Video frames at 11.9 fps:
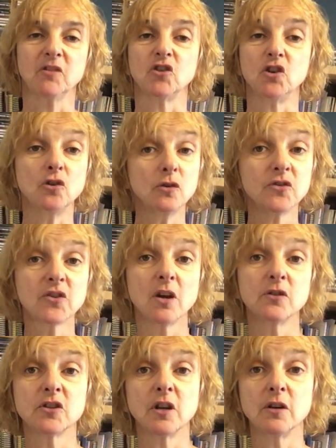To use
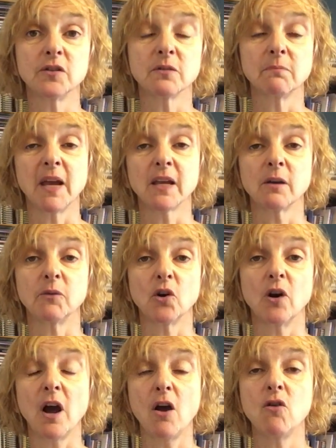those notes and make up
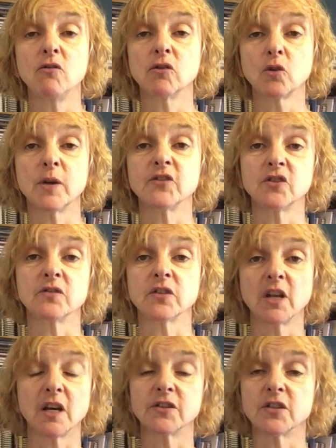your own questions
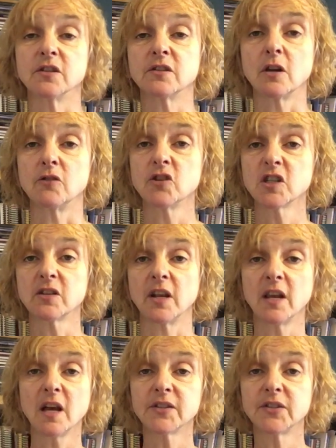and answers. So just the
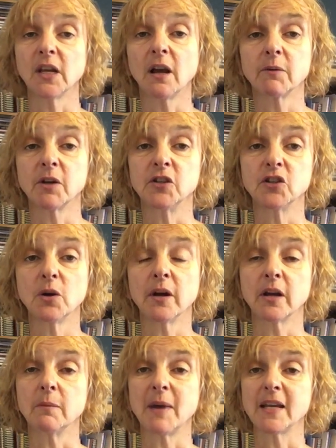last thing I'm going to do, I'm
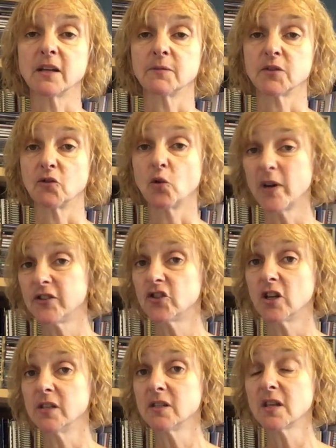going to make up some
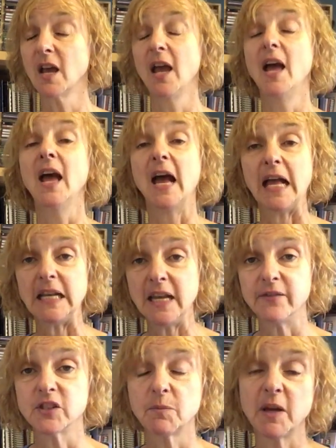questions and
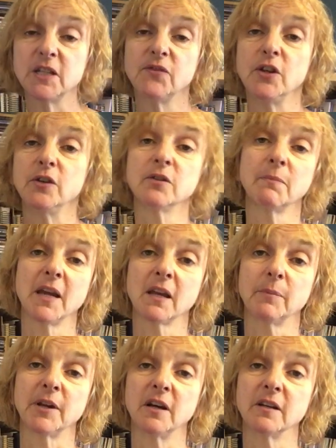leave a space for you to
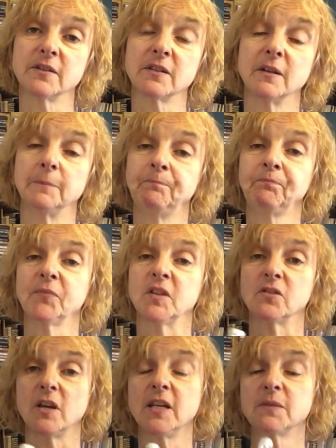make up an answer.
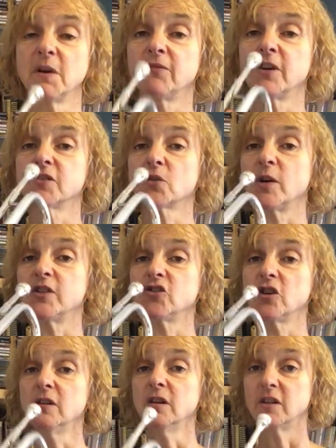So here's my first
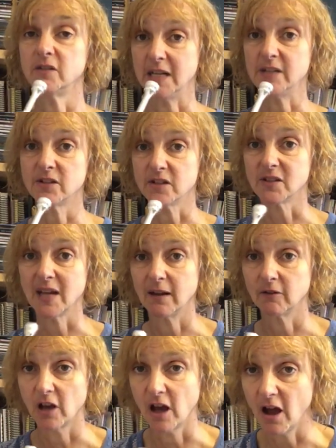question. Needs to
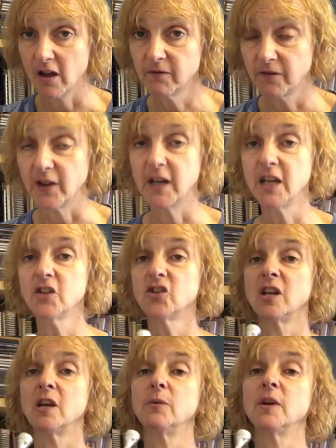sound
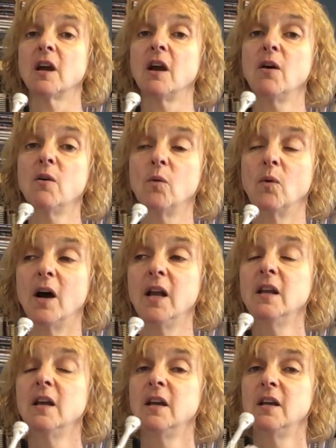unfinished. Here we go.
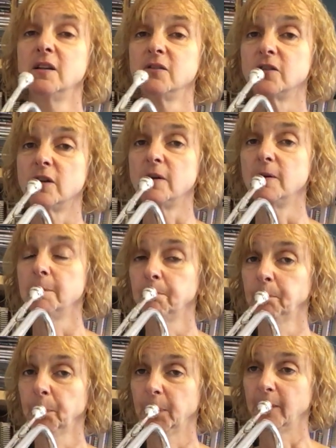1, 2,
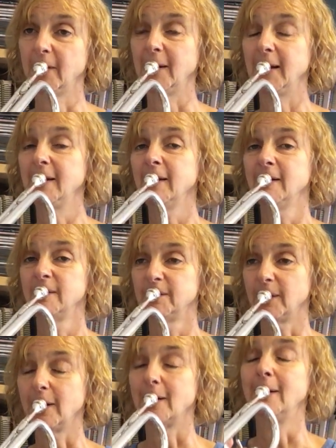3,
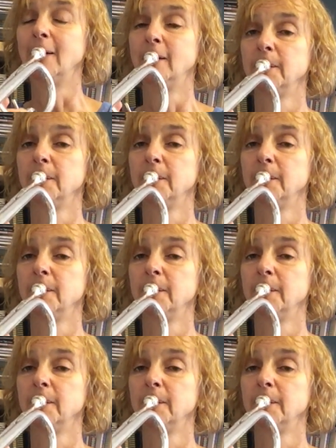4.